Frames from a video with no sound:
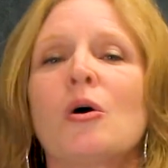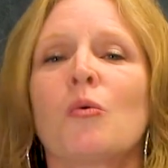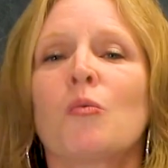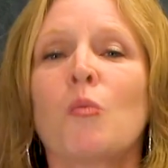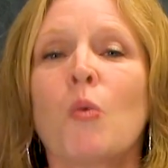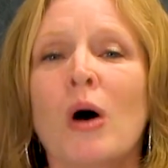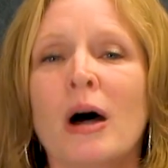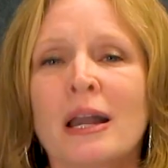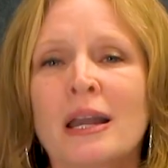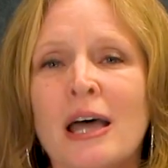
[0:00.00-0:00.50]

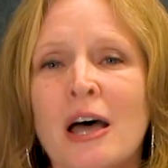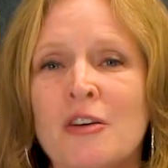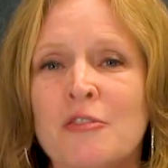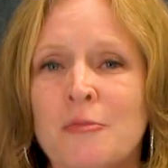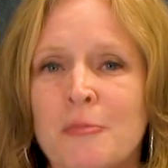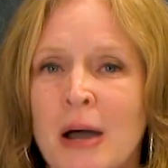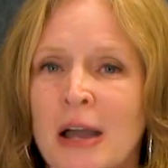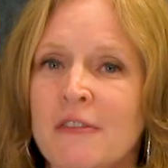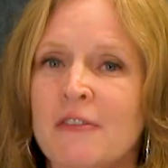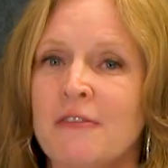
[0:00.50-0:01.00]
One of
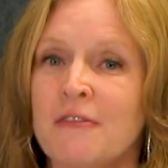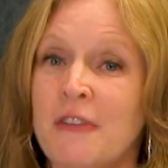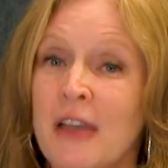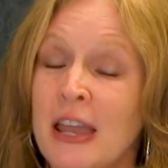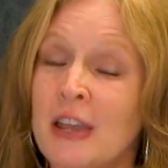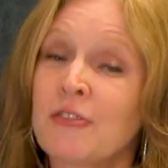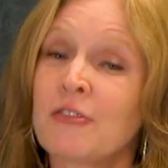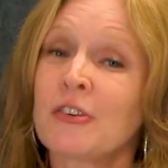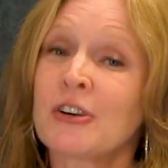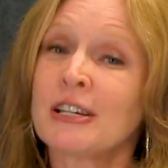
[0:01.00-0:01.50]
my
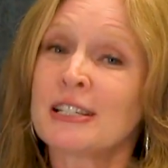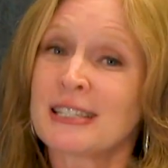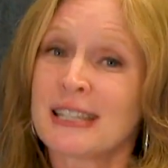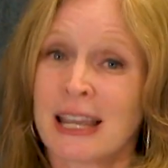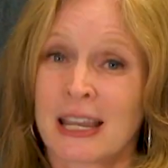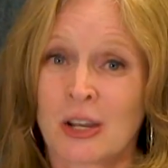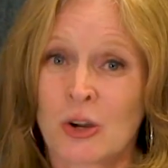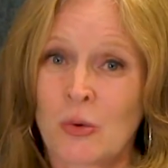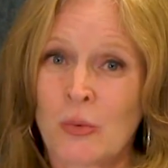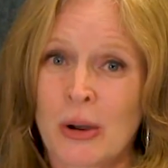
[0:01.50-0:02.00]
favorite
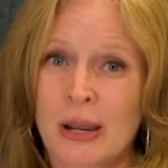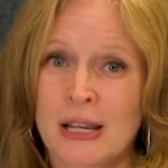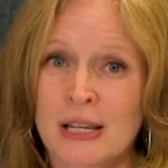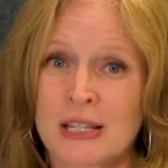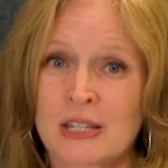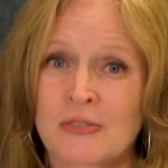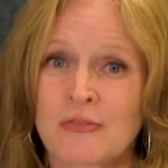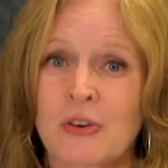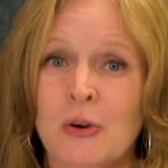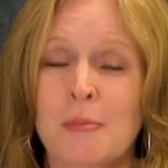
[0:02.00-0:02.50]

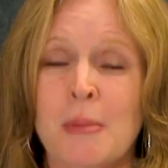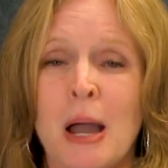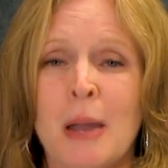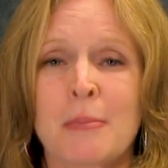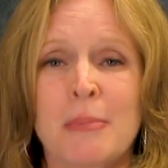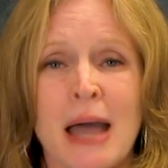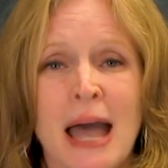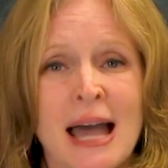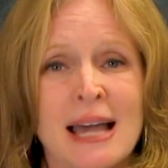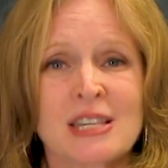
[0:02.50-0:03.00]
takeaways from my
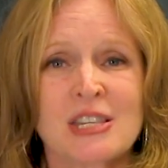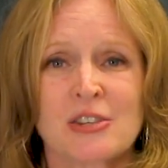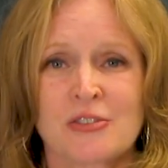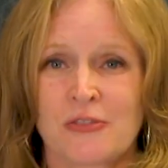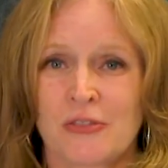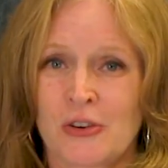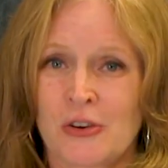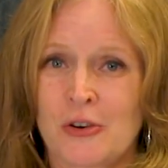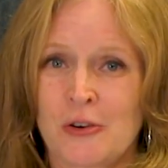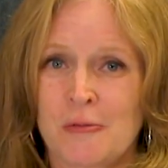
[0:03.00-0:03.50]
past
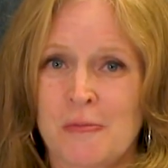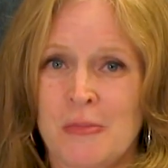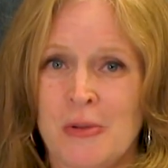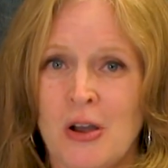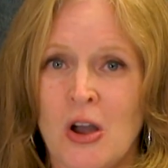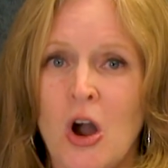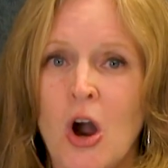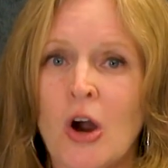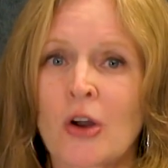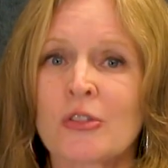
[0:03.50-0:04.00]
firm
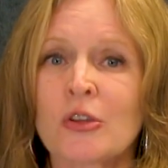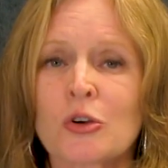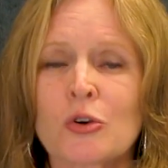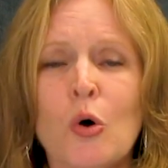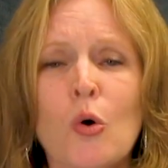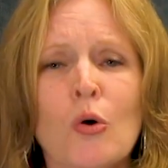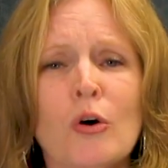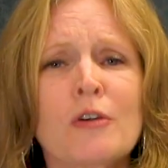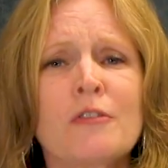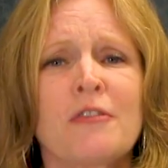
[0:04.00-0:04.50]
are the
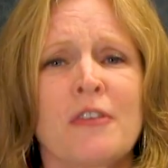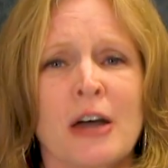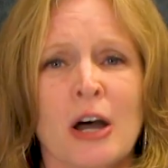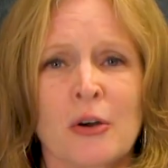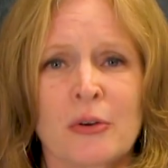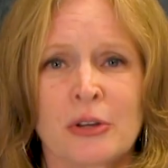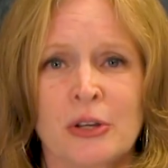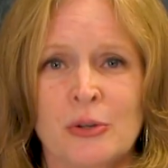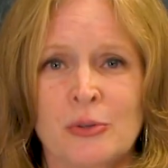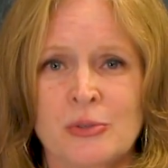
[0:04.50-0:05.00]
core
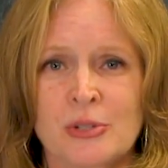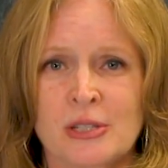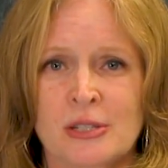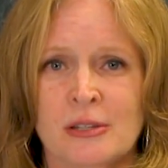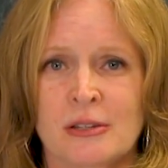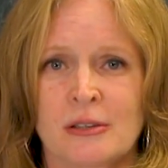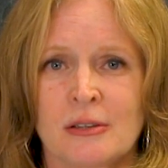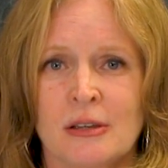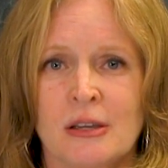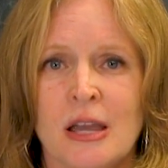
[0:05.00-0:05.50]
values.
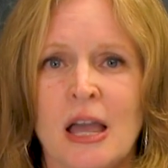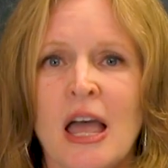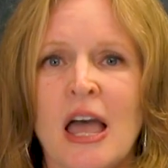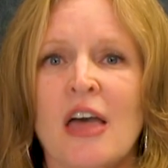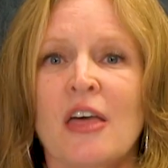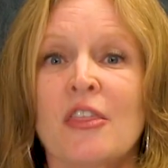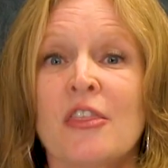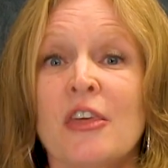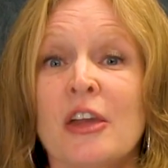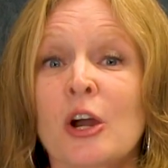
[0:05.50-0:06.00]

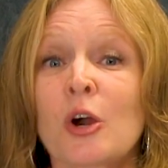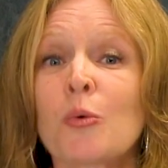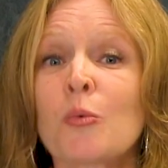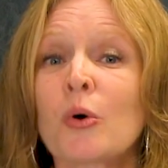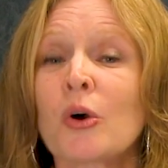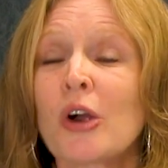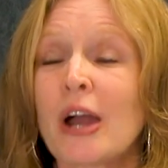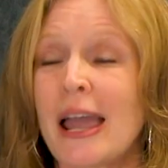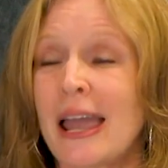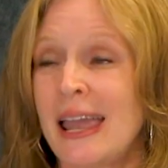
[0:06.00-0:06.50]
There
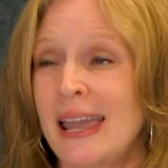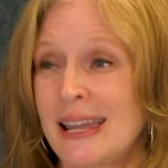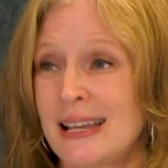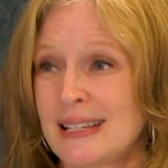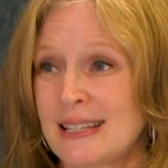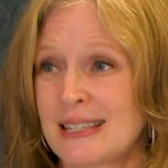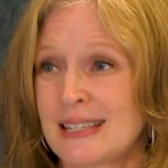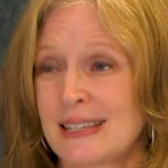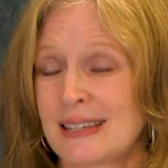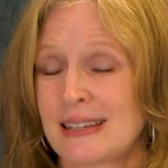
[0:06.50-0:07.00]
were
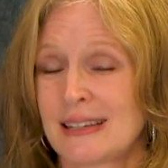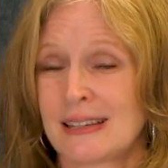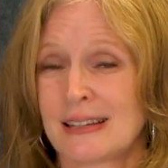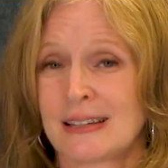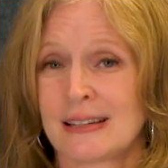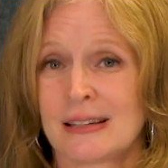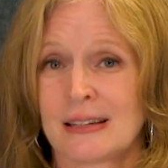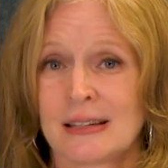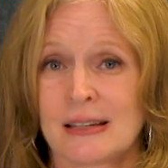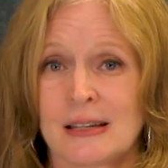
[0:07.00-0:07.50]
8.
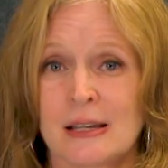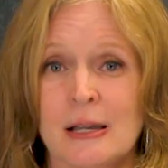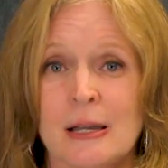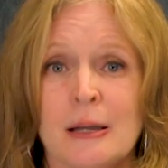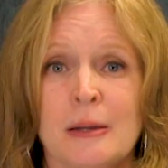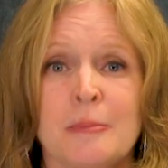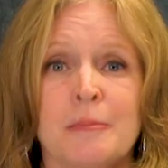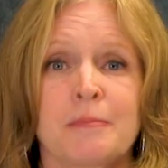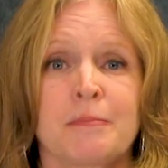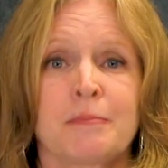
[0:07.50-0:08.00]

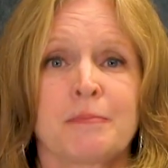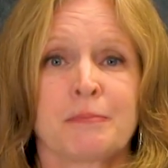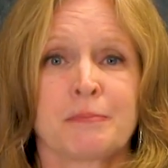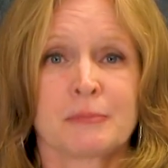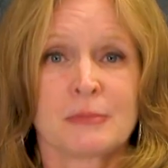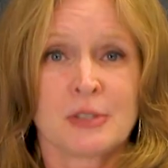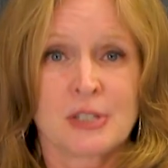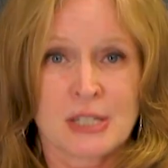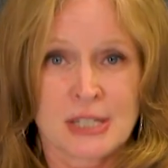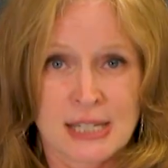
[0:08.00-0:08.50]

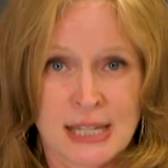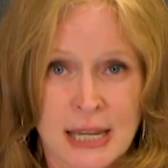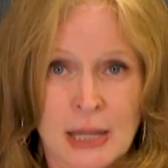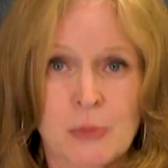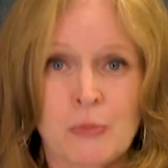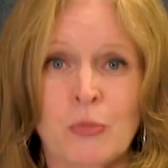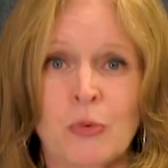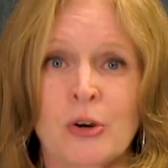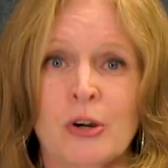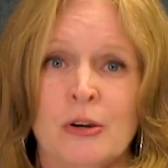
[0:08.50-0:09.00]

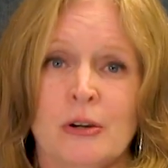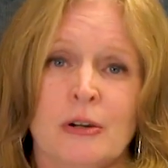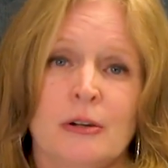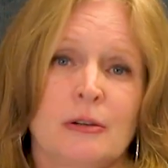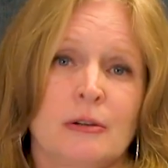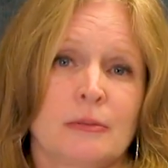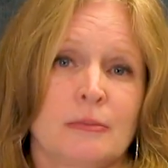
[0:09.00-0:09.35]
Teamwork.